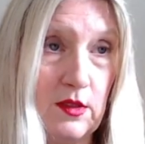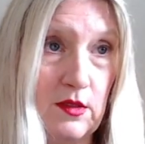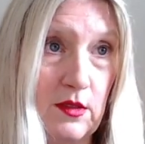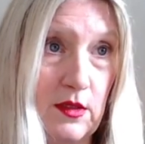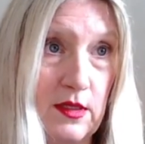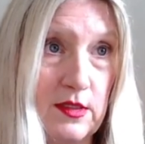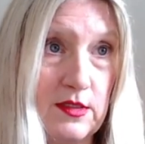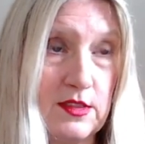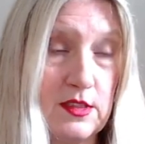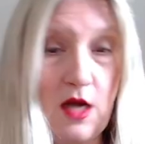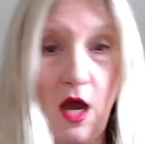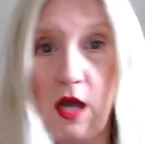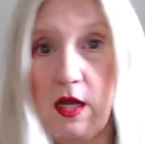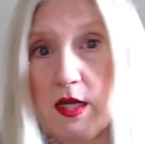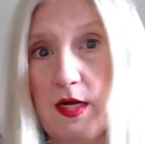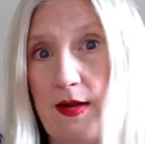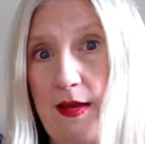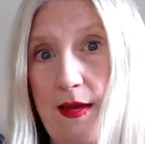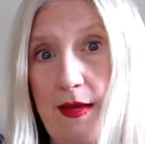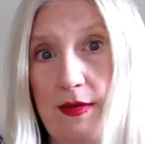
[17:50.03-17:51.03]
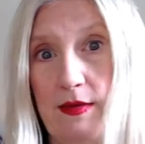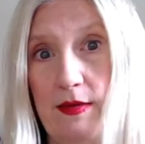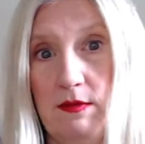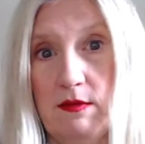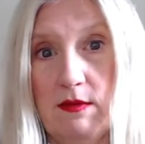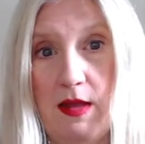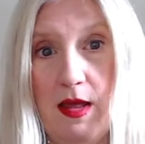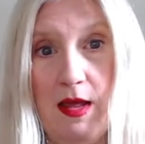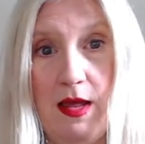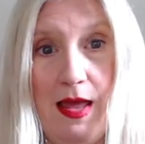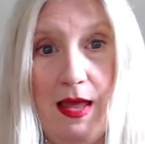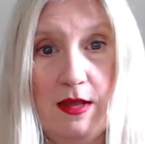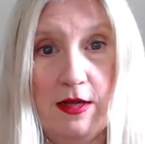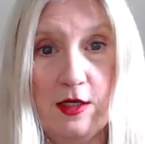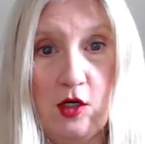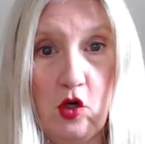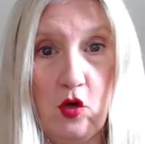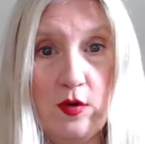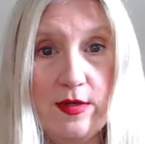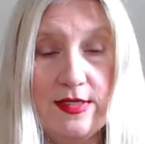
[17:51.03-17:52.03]
in stockinette,
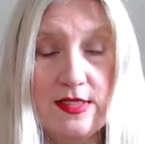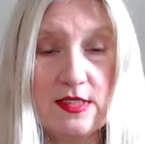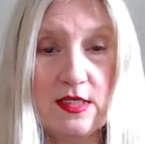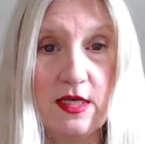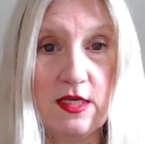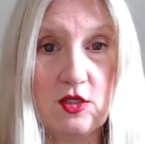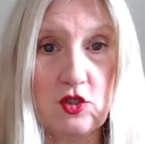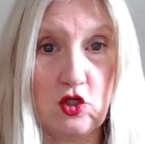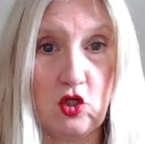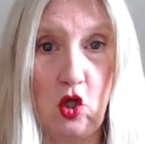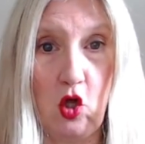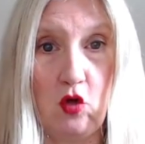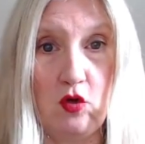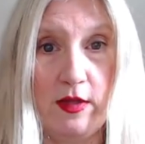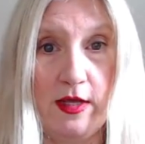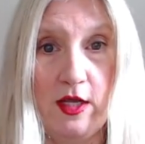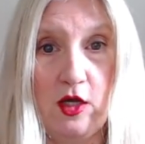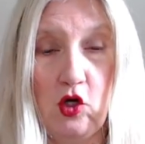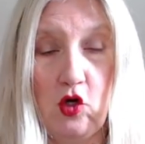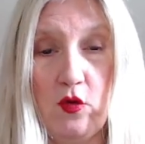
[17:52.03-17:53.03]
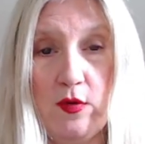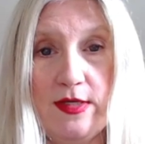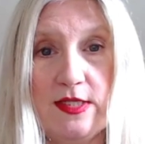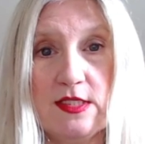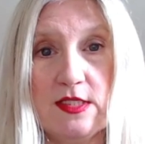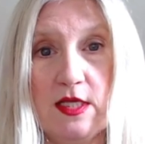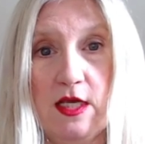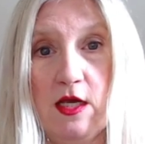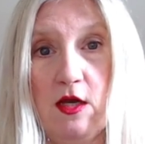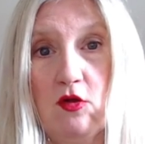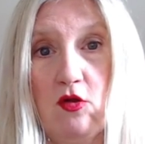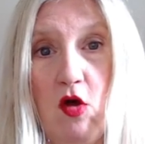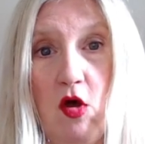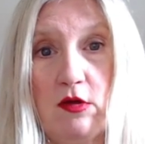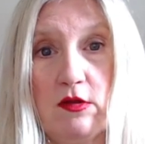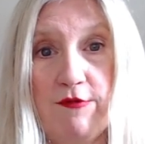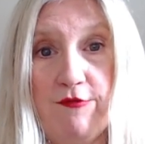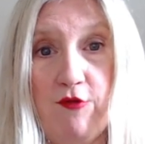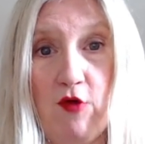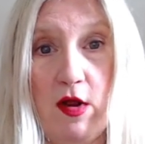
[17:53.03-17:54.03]
increasing, slowly increasing along
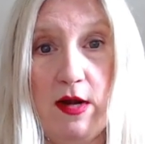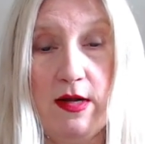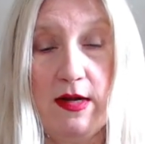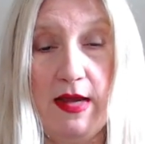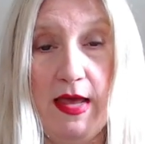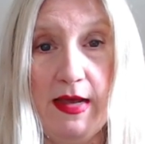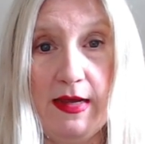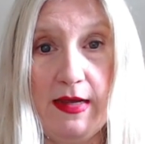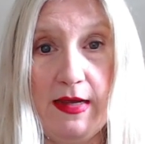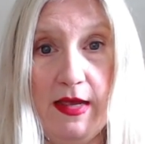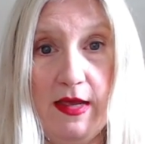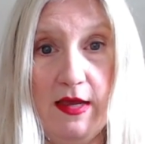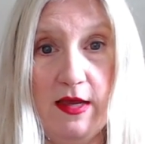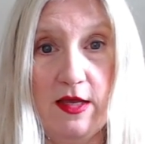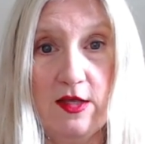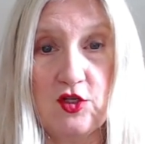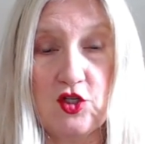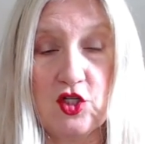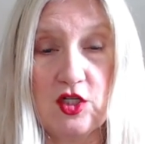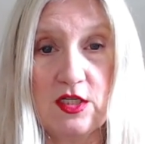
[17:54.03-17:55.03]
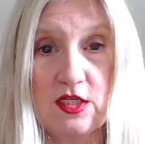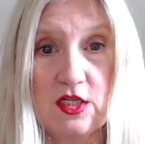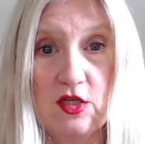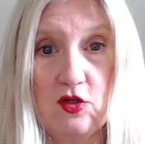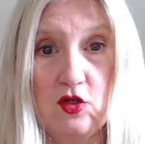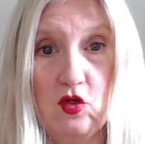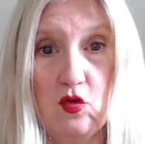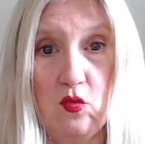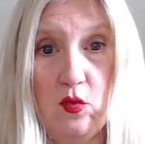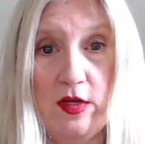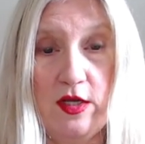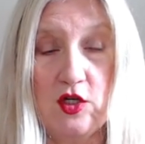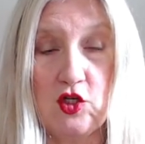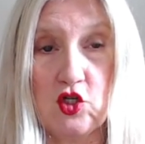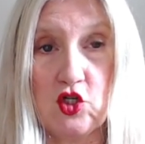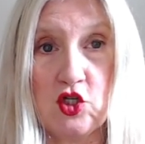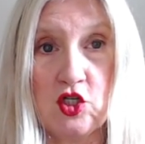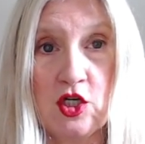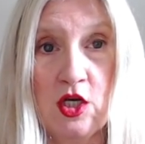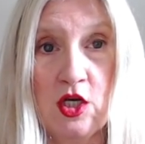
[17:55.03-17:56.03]
the front neck edge until you
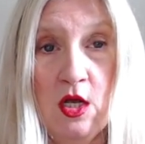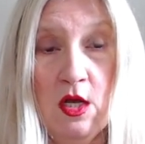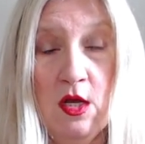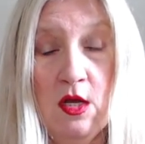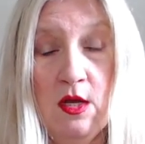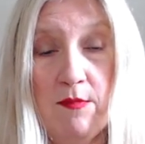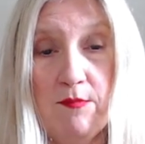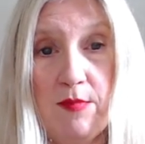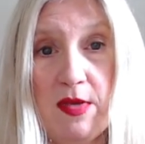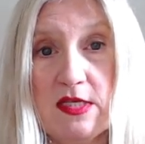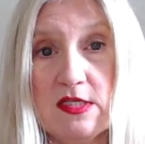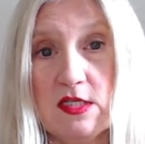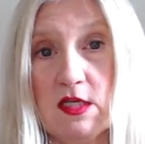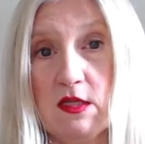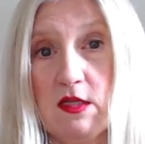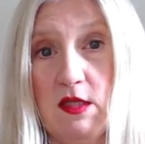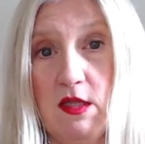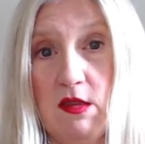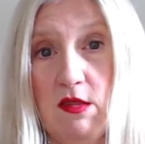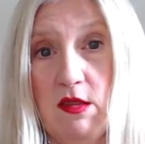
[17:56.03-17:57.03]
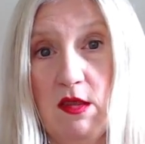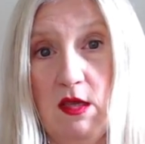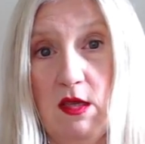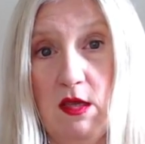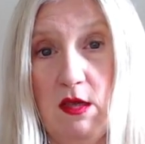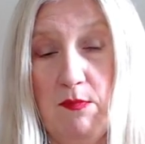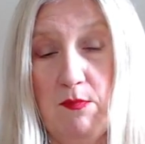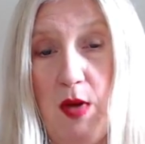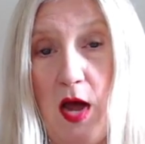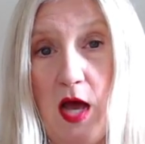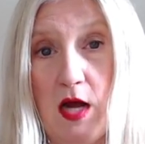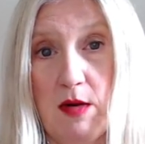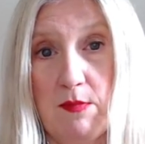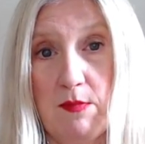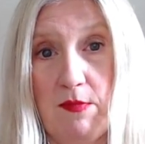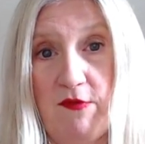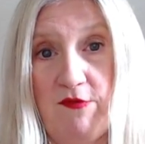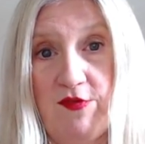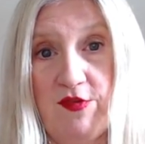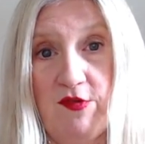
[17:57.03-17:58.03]
reach basically the bottom
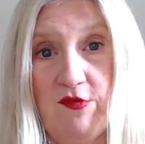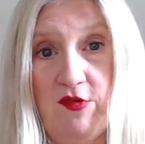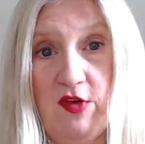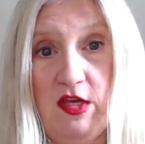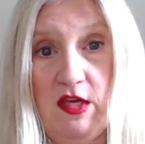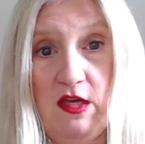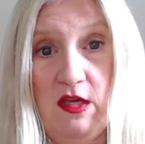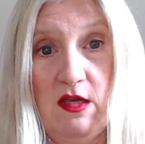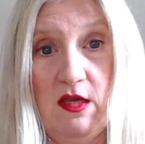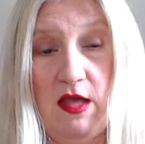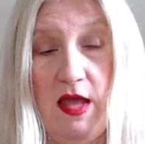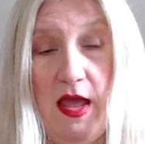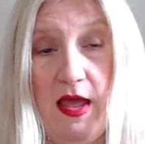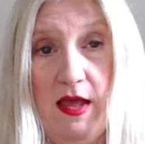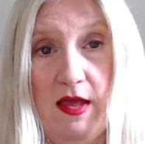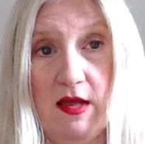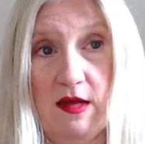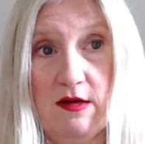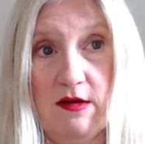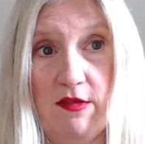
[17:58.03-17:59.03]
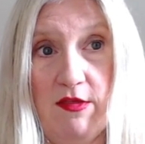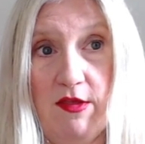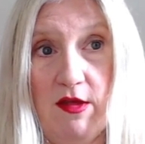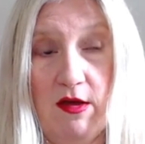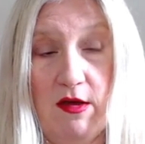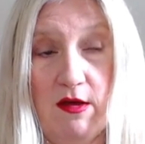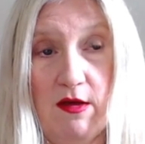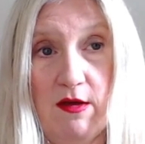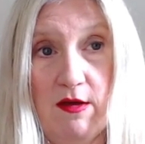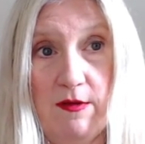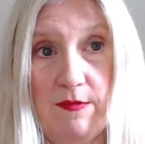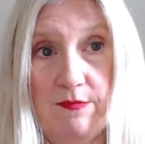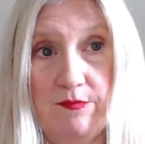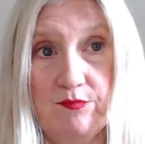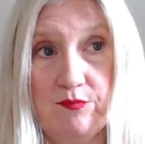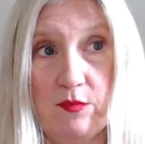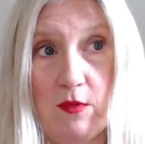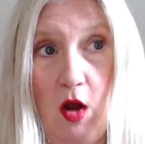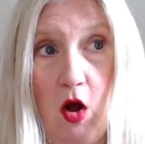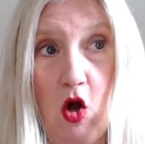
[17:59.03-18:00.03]
of the V, and the
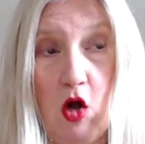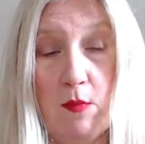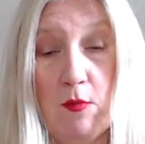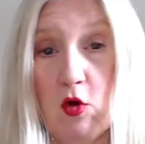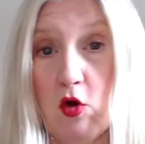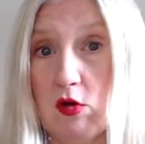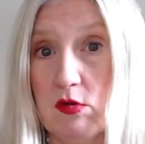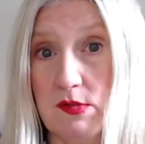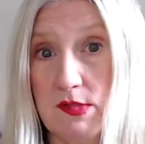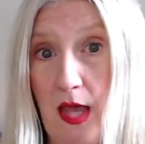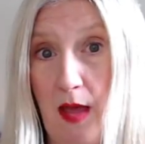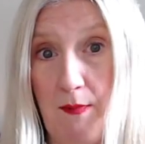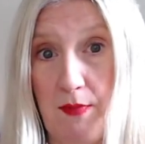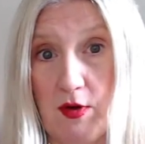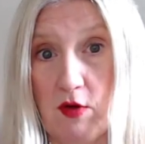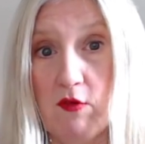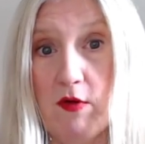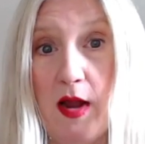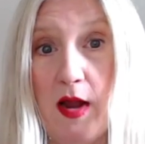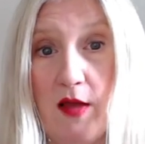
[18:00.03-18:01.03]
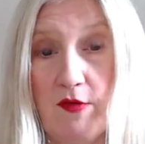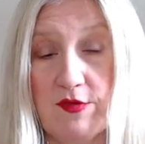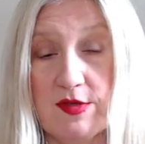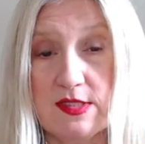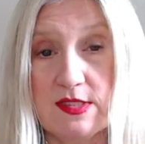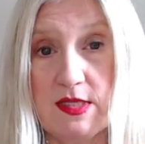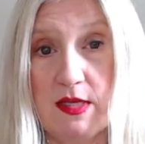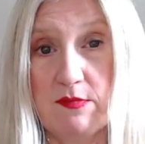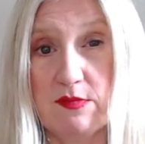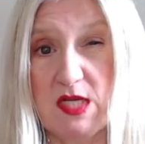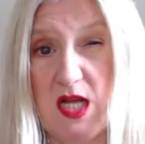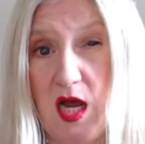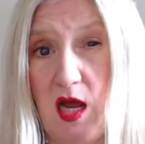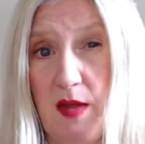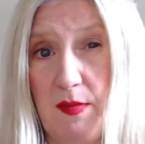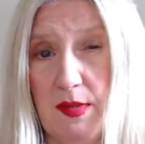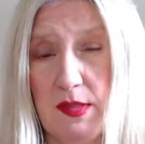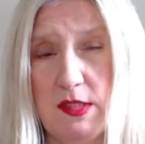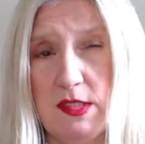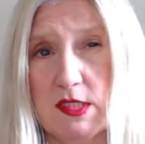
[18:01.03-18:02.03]
armholes happen around the same
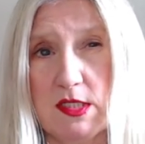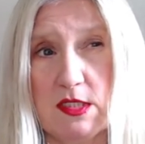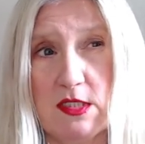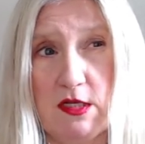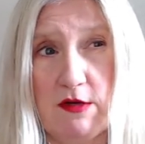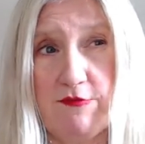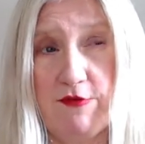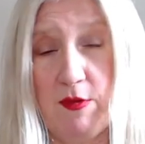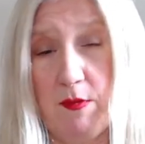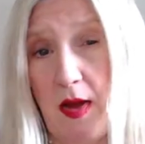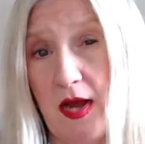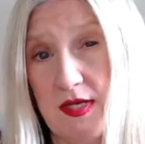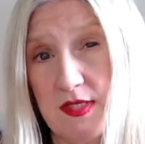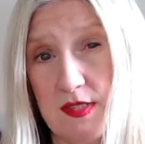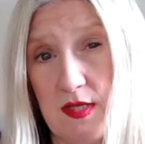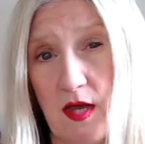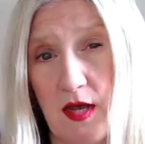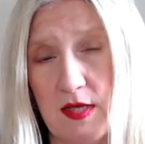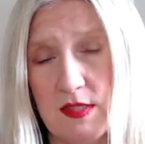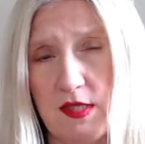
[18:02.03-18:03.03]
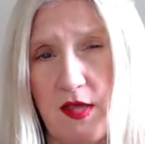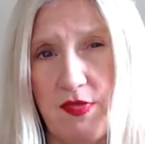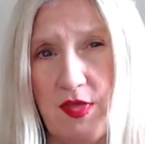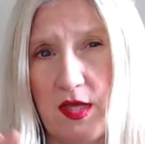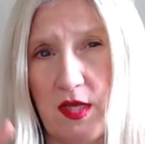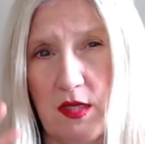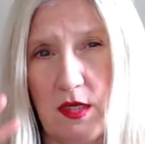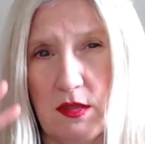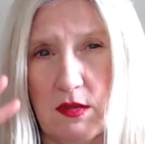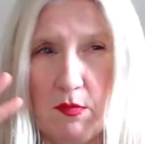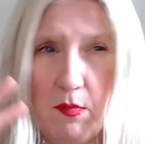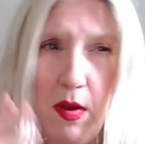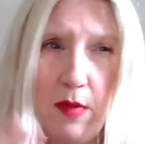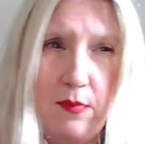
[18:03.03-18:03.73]
time. At least it did for my size. I think there might be